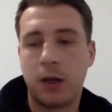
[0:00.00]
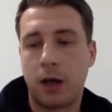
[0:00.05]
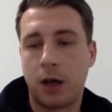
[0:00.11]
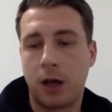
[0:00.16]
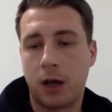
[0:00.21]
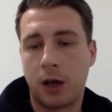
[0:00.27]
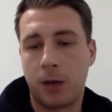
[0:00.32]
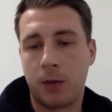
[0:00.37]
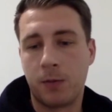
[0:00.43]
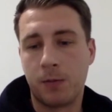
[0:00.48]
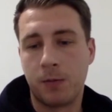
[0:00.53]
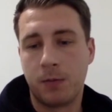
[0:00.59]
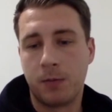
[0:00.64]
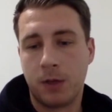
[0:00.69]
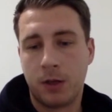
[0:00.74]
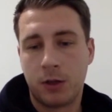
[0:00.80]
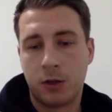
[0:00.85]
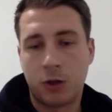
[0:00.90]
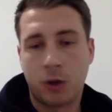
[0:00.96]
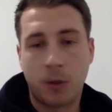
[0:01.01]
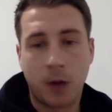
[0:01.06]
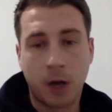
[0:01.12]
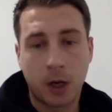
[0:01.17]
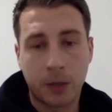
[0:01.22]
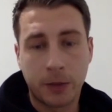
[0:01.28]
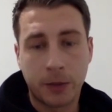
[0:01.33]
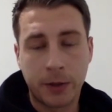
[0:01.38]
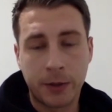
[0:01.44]
Tom
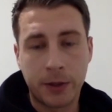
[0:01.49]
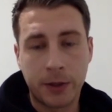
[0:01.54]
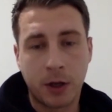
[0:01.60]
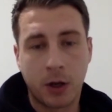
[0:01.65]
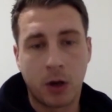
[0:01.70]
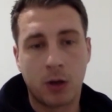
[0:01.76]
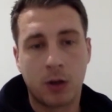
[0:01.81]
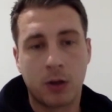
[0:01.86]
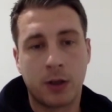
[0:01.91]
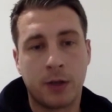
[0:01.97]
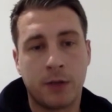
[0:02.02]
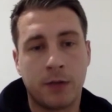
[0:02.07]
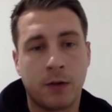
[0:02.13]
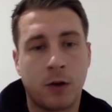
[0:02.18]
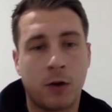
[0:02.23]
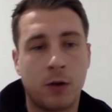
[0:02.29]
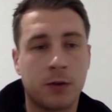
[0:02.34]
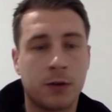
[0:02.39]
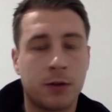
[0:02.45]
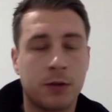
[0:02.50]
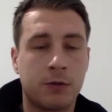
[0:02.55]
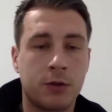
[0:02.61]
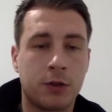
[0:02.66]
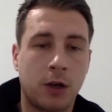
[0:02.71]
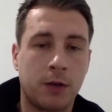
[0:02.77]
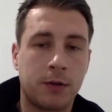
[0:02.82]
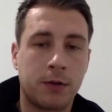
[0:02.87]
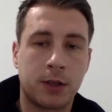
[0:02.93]
Huckabee, we got involved in the
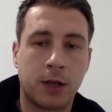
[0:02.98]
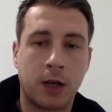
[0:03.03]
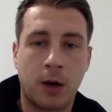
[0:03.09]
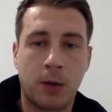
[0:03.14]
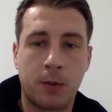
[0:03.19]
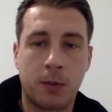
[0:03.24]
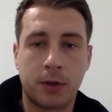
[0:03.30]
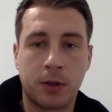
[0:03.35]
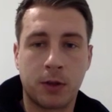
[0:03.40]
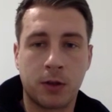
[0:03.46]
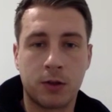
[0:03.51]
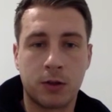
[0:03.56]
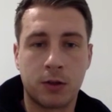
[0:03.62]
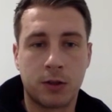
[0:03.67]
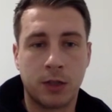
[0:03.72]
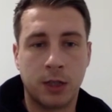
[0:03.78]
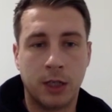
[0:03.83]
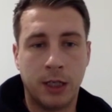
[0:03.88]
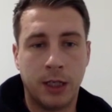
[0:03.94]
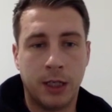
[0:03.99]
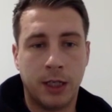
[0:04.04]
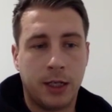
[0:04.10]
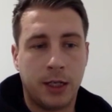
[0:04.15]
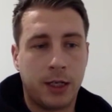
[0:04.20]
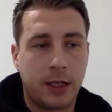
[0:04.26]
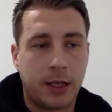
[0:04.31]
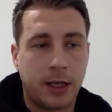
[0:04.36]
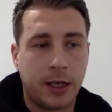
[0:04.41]
reserve setup because
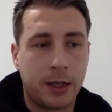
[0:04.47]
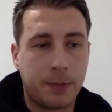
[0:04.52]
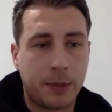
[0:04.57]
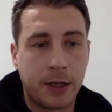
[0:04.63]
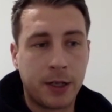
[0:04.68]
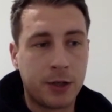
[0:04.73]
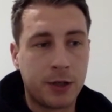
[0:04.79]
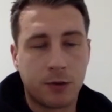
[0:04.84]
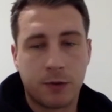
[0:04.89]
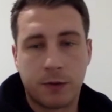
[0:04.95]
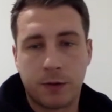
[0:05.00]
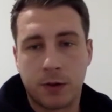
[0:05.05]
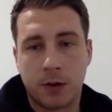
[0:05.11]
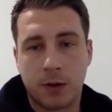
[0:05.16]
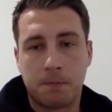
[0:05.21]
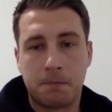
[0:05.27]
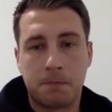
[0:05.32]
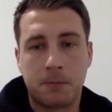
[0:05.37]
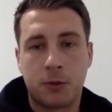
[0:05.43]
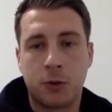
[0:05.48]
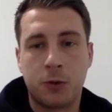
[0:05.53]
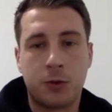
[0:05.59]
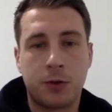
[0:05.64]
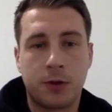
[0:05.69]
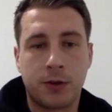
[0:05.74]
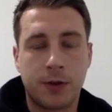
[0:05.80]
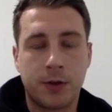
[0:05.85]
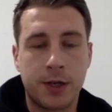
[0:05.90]
he'd been injured for 2 to
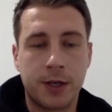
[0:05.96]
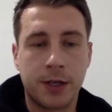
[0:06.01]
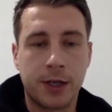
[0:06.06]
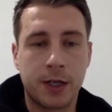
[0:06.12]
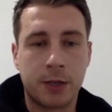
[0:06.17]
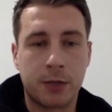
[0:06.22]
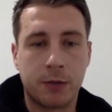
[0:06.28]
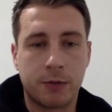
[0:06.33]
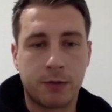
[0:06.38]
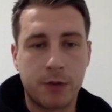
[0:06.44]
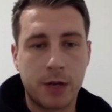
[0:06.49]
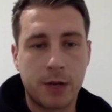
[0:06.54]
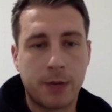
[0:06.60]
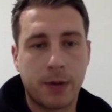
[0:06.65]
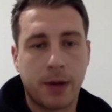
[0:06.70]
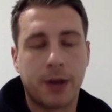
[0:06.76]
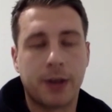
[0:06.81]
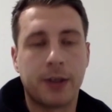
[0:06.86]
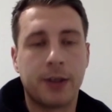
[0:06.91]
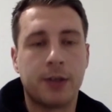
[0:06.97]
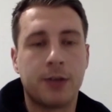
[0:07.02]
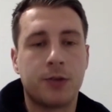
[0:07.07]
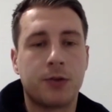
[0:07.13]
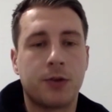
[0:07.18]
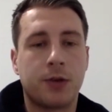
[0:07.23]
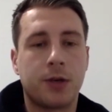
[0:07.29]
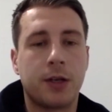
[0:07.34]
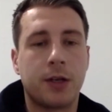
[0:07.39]
3 years with a really bad knee
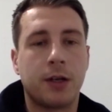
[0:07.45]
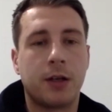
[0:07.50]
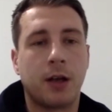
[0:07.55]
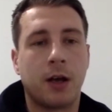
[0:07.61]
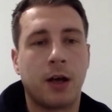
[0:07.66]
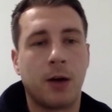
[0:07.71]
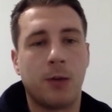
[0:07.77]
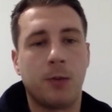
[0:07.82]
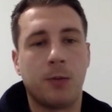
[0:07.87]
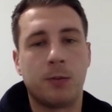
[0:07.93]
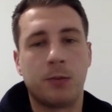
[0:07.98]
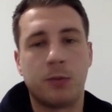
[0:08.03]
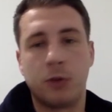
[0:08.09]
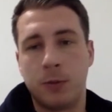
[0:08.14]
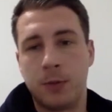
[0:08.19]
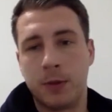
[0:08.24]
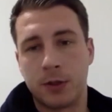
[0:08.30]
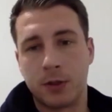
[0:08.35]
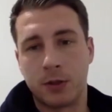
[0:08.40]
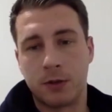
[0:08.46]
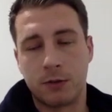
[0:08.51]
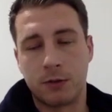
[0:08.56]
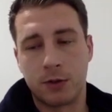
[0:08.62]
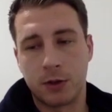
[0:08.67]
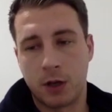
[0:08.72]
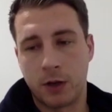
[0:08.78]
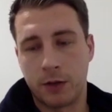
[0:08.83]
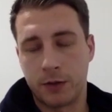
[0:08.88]
injury. Brought him into the
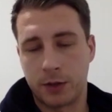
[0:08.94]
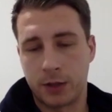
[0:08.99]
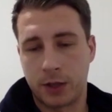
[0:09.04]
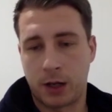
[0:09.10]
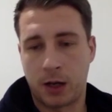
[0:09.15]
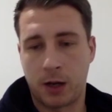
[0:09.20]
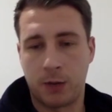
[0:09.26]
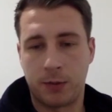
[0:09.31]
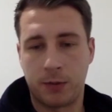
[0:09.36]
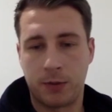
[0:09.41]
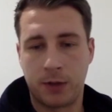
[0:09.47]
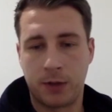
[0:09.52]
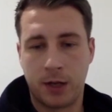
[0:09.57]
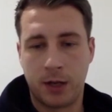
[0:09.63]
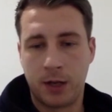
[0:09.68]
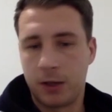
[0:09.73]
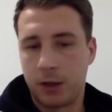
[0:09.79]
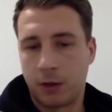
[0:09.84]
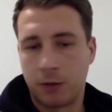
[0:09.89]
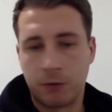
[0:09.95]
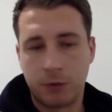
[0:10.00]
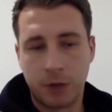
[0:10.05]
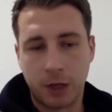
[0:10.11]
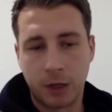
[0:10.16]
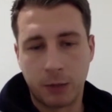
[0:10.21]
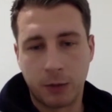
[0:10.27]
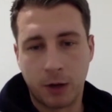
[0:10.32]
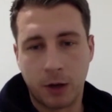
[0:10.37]
reserve setup, done
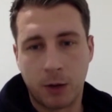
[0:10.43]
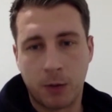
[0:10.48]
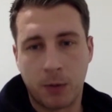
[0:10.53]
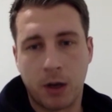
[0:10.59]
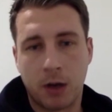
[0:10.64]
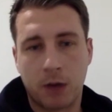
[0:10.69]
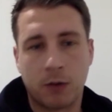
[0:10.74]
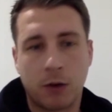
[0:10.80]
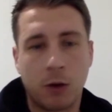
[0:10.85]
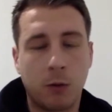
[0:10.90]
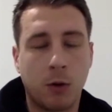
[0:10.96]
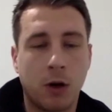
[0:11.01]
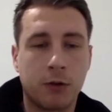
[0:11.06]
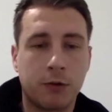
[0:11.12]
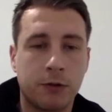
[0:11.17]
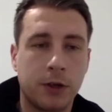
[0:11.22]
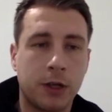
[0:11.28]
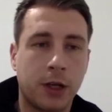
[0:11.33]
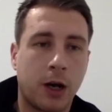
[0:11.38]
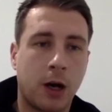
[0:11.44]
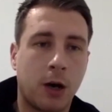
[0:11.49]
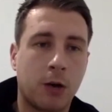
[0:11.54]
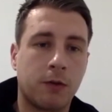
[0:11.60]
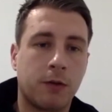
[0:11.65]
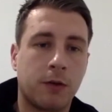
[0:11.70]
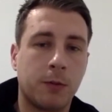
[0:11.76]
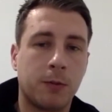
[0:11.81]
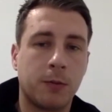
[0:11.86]
really well. Mark Rowe worked really hard
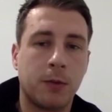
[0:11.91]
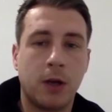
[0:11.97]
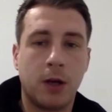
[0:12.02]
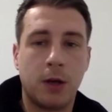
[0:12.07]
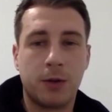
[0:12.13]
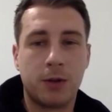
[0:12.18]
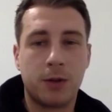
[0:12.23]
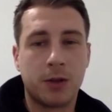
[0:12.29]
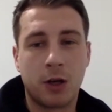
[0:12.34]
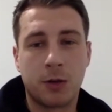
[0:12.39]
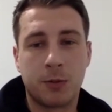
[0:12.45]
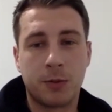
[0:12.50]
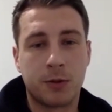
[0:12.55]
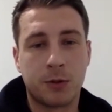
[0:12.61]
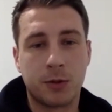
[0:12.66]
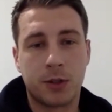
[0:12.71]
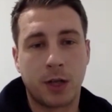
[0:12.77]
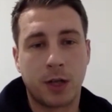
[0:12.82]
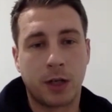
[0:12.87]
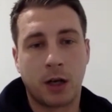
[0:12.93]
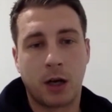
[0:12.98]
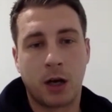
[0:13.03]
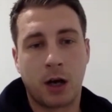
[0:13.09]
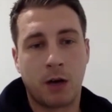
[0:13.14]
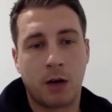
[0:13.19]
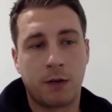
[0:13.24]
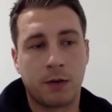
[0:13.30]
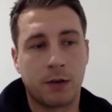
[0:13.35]
with him, turned him into a centre
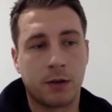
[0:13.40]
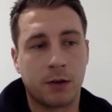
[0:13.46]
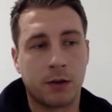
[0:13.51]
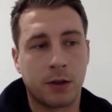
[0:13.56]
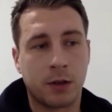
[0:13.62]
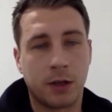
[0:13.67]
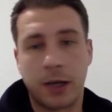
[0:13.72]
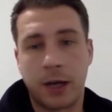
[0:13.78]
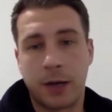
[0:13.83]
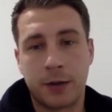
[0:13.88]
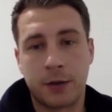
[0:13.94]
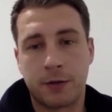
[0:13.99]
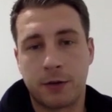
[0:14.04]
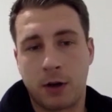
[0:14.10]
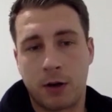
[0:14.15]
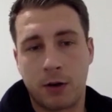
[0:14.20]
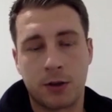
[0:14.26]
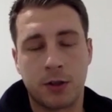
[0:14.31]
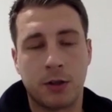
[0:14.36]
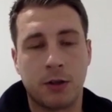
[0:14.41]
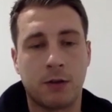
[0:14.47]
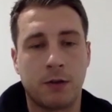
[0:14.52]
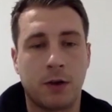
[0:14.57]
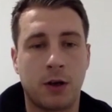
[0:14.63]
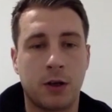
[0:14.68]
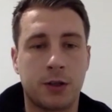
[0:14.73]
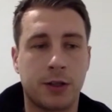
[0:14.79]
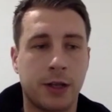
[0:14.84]
half, and now he's flourishing in the
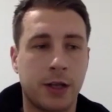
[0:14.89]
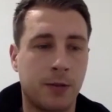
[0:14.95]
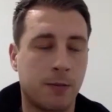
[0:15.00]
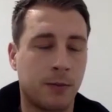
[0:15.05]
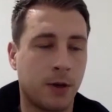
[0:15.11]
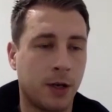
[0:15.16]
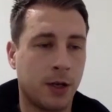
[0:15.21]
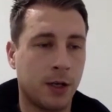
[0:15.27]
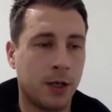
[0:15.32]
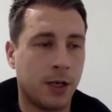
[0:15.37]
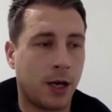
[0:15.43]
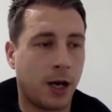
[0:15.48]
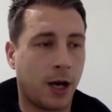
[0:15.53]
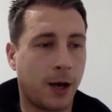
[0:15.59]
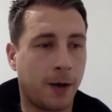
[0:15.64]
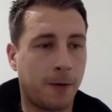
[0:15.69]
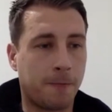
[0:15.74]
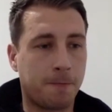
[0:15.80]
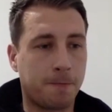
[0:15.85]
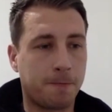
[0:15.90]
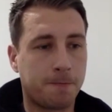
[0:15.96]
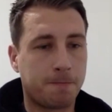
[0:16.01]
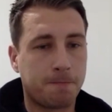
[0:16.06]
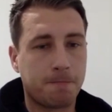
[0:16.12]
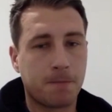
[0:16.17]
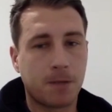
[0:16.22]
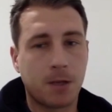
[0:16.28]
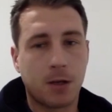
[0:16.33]
first team.
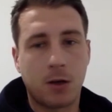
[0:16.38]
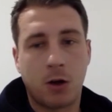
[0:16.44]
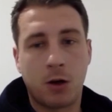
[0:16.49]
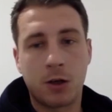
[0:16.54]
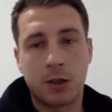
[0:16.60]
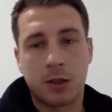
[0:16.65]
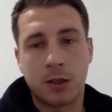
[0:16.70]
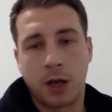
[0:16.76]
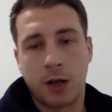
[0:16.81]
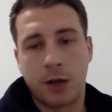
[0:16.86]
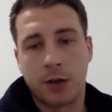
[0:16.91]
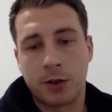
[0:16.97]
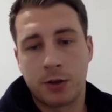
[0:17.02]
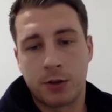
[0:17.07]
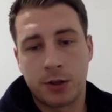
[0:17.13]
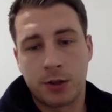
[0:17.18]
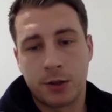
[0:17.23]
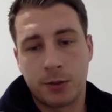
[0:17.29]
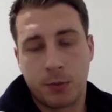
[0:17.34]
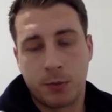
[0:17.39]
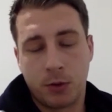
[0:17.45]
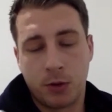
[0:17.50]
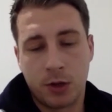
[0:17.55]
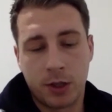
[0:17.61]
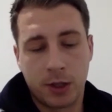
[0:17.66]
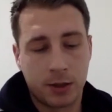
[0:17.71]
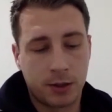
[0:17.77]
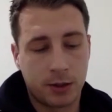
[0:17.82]
Ollie Sutton, Chris's
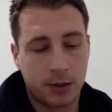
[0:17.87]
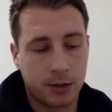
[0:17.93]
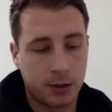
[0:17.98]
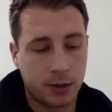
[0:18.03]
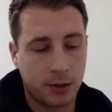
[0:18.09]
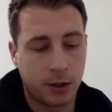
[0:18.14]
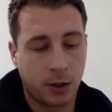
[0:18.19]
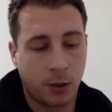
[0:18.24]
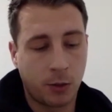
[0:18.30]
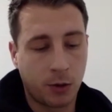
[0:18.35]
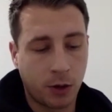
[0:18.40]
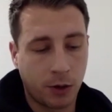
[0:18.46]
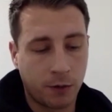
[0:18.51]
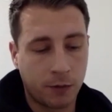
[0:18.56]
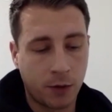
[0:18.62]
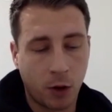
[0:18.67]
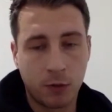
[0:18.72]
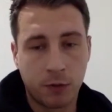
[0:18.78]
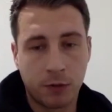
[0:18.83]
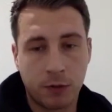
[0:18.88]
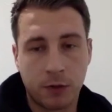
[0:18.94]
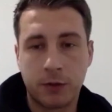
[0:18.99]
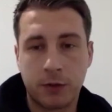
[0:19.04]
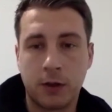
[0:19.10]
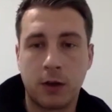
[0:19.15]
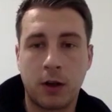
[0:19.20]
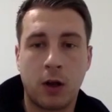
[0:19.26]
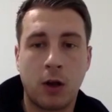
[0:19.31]
boy, is someone I've known for
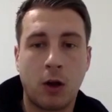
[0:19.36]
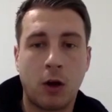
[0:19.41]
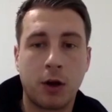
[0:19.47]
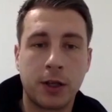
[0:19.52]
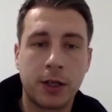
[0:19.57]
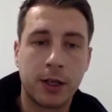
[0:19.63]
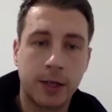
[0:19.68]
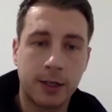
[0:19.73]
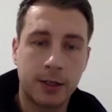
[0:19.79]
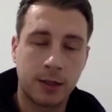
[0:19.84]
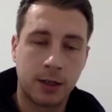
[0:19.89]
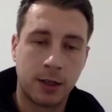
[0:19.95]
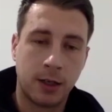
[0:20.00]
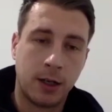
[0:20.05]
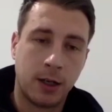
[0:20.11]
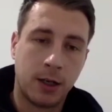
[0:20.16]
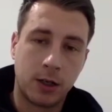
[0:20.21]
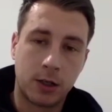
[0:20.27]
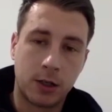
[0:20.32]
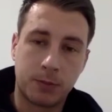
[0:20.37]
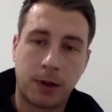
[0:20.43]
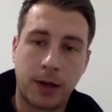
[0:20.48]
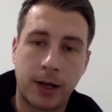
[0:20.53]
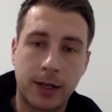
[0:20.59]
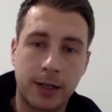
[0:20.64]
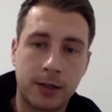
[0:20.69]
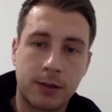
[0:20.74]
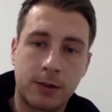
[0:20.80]
a lot of years. He's
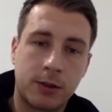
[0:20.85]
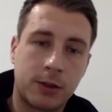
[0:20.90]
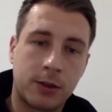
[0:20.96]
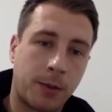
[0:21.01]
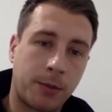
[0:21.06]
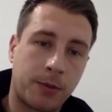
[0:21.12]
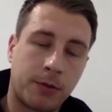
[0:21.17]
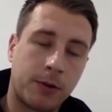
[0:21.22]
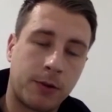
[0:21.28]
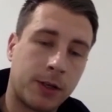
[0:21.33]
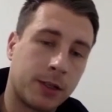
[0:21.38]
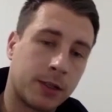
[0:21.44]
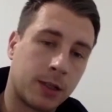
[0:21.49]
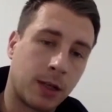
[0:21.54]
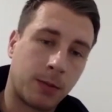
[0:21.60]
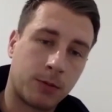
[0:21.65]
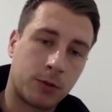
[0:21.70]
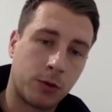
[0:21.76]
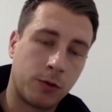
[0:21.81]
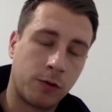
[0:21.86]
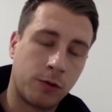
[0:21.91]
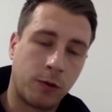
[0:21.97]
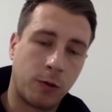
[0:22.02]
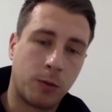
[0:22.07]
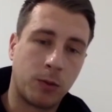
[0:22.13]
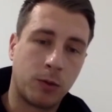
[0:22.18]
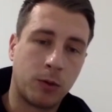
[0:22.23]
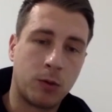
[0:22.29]
played step 3, step 2
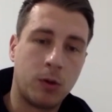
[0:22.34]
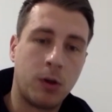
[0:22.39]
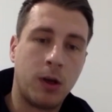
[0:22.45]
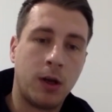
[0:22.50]
football.